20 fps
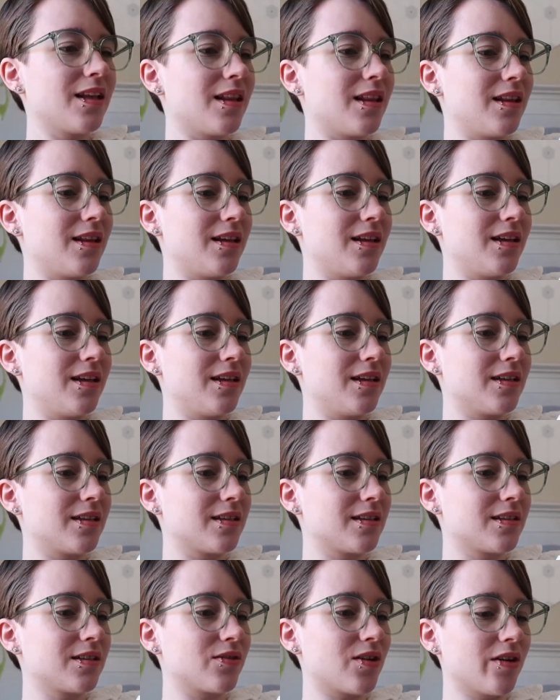The
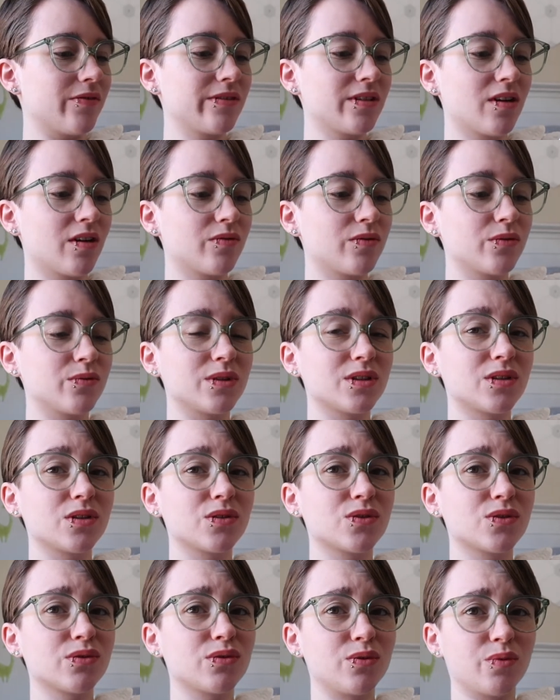graphic novel was
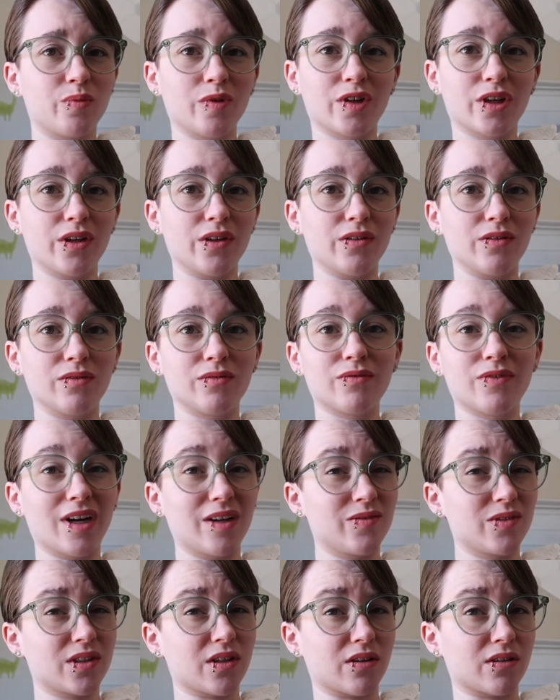super cute.
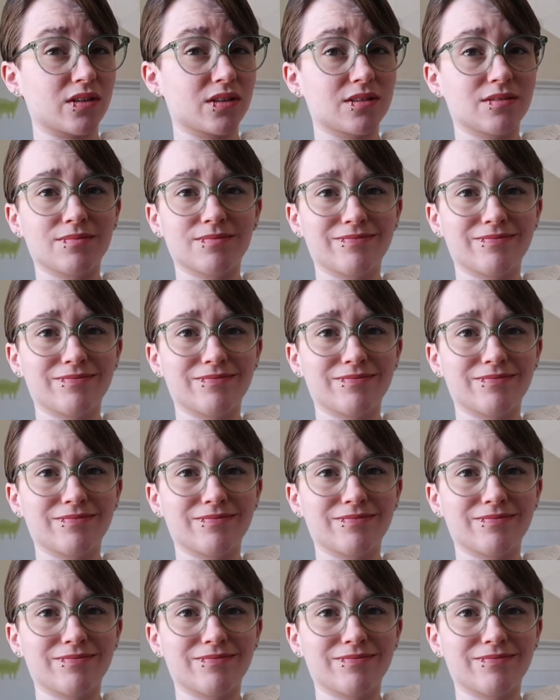5 stars.